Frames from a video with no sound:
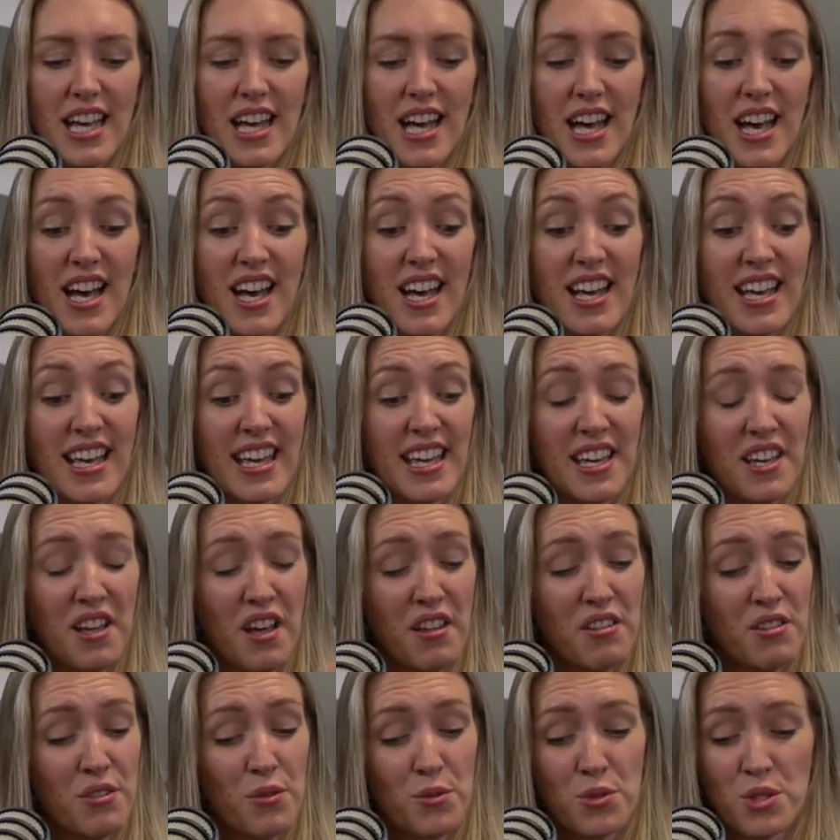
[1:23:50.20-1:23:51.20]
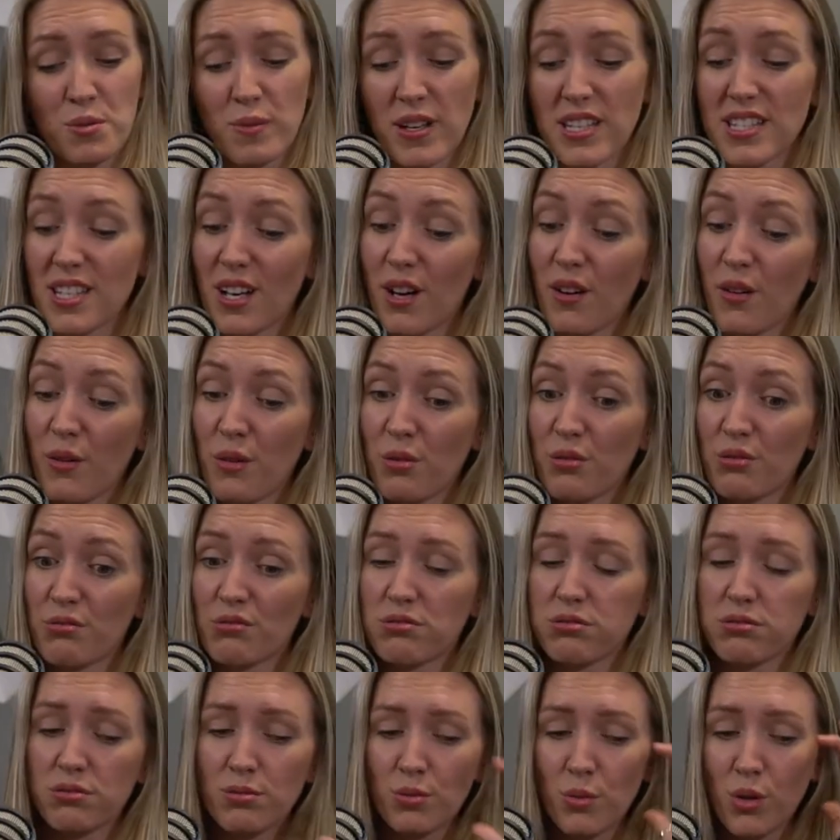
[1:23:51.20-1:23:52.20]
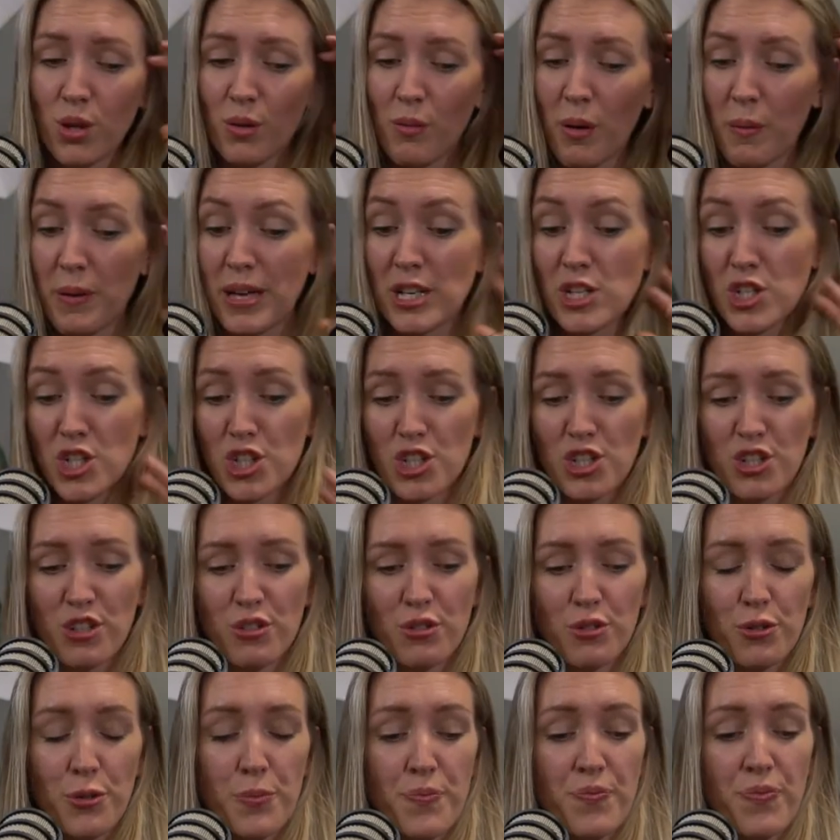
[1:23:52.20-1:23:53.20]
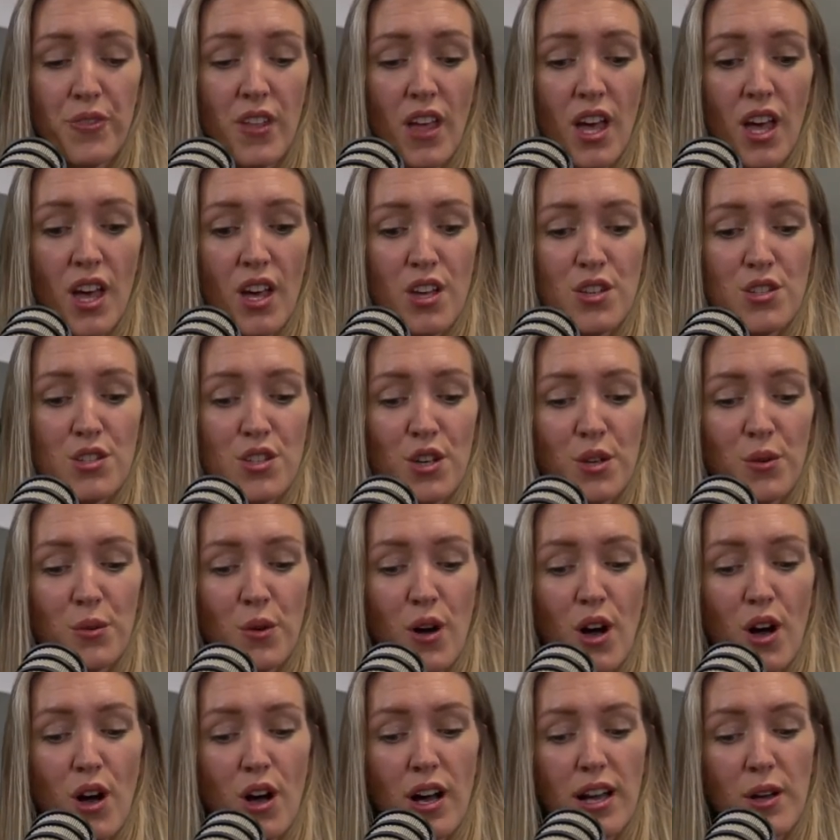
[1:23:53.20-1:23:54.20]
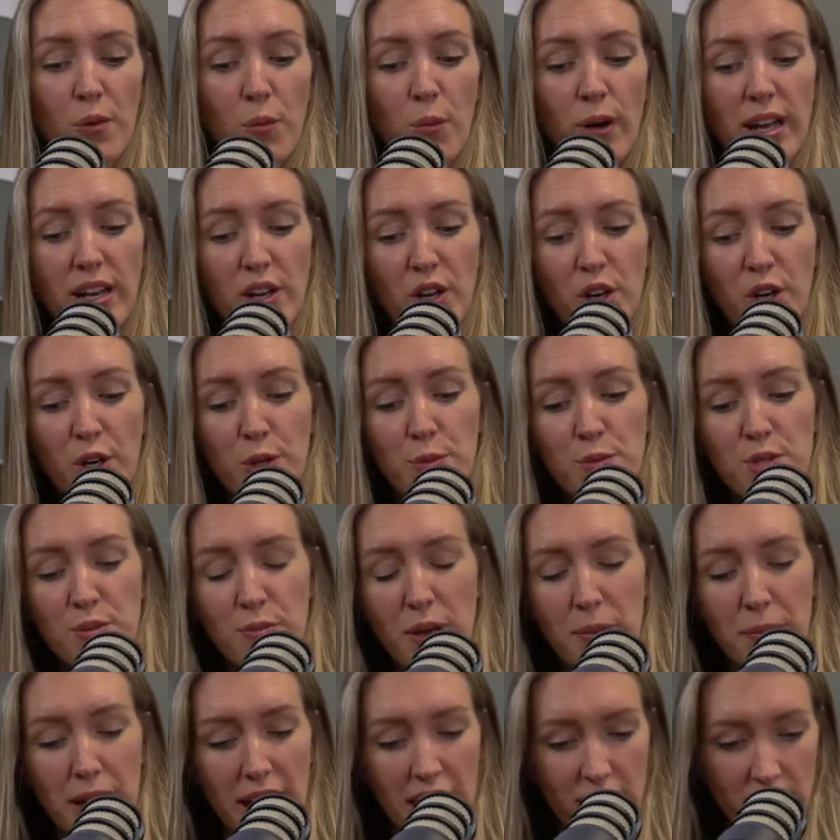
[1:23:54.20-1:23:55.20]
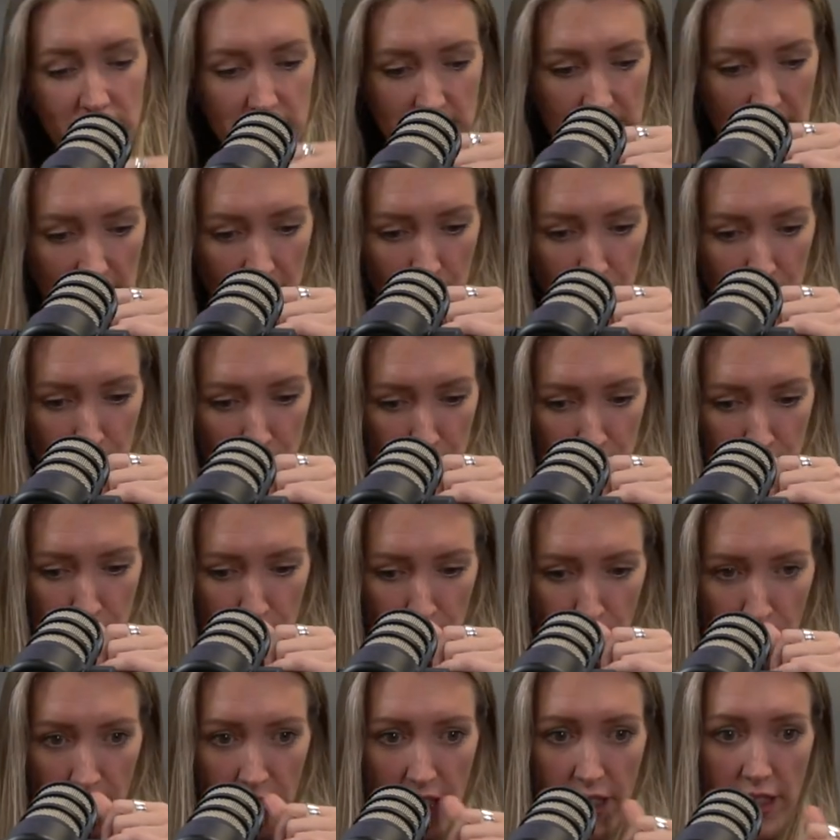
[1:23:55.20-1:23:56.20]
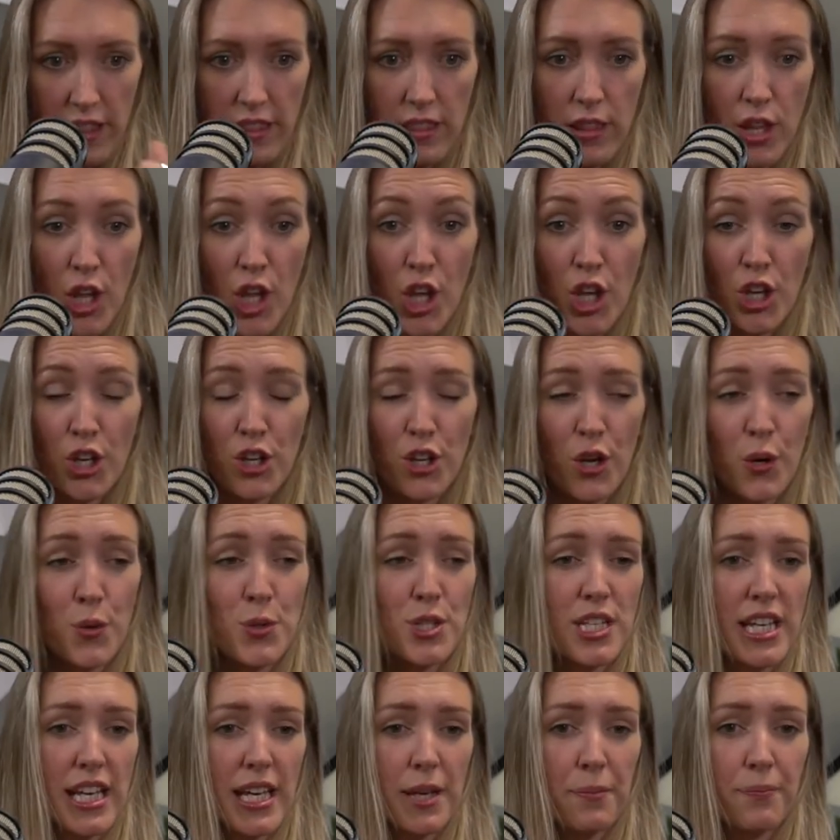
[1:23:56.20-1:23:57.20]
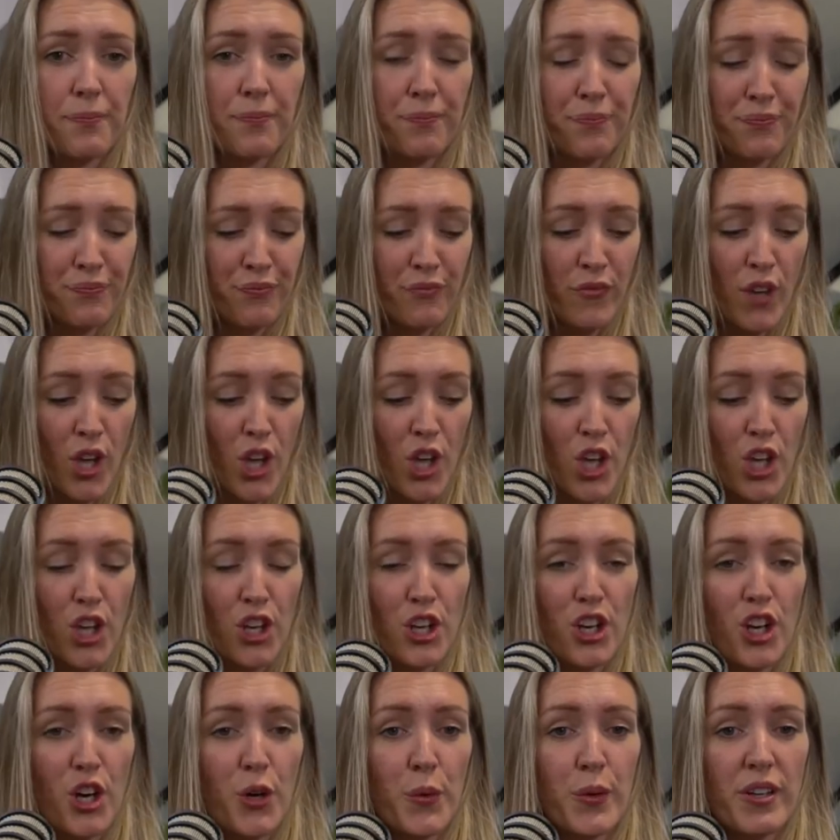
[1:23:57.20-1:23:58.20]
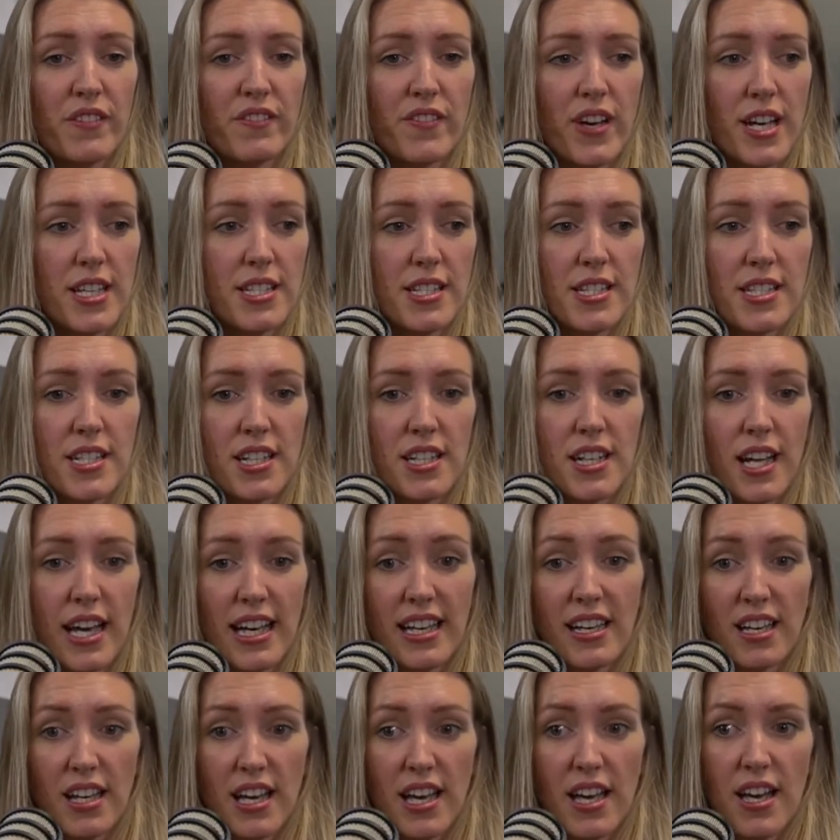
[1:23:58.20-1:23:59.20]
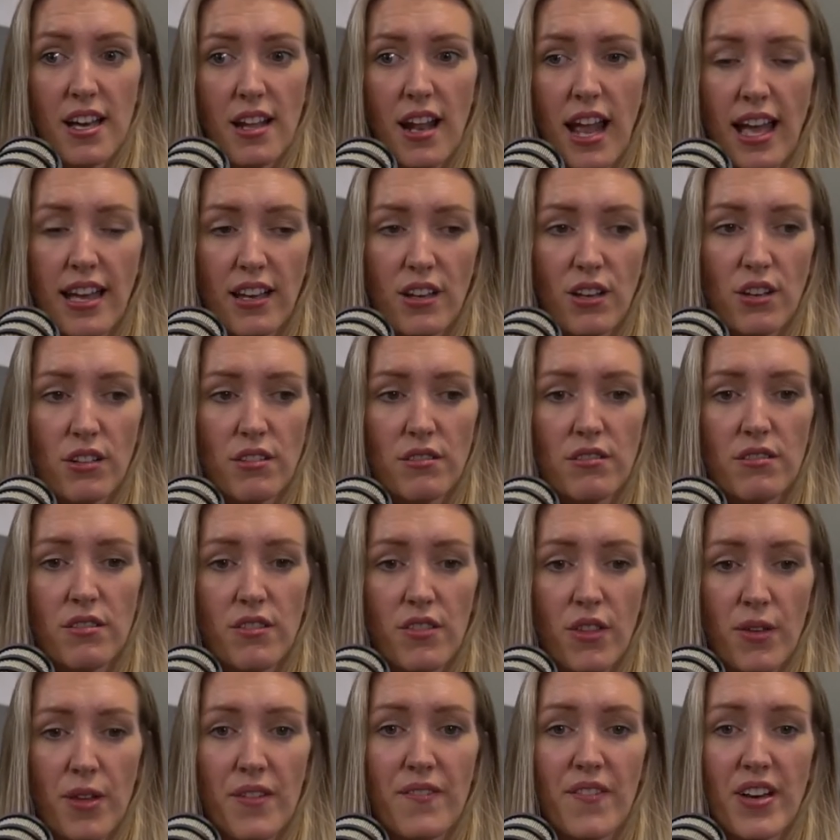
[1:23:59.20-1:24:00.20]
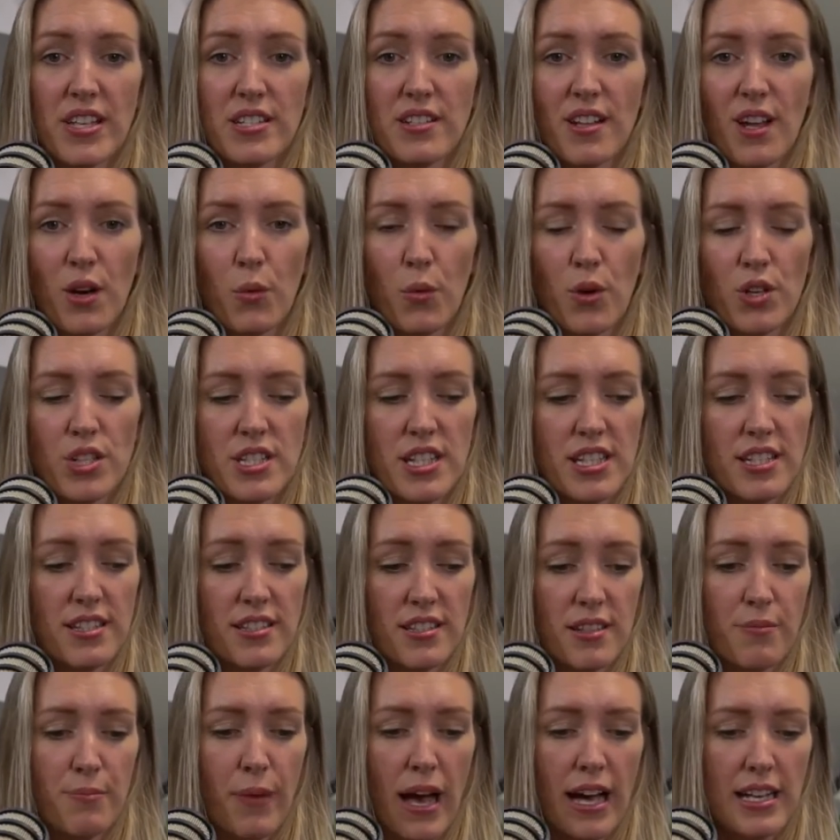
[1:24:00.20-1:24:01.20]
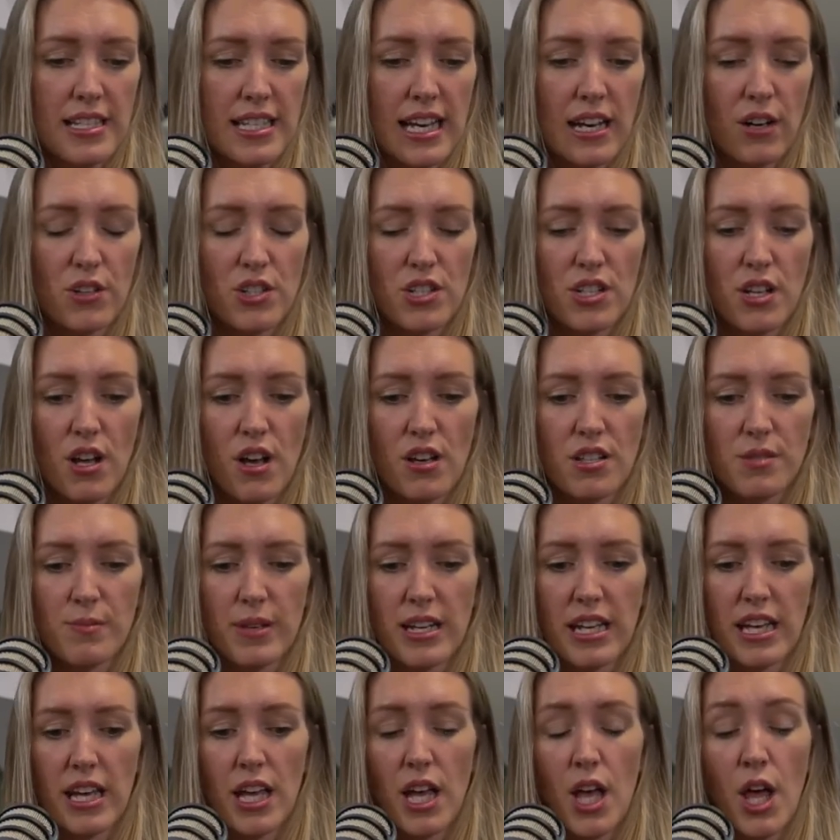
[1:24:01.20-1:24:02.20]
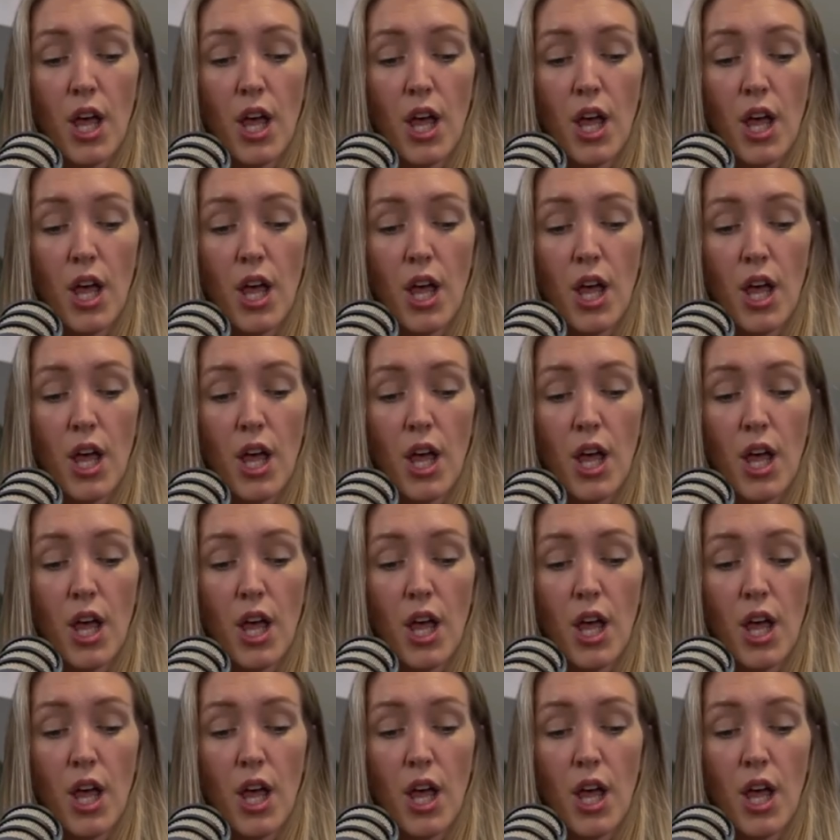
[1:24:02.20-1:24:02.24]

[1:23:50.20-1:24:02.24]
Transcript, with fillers: I, I thought to myself, what am I meant to do? So I went home to my parents' house with no team, no investor, like uh, like the investor that I wanted backed out just last minute.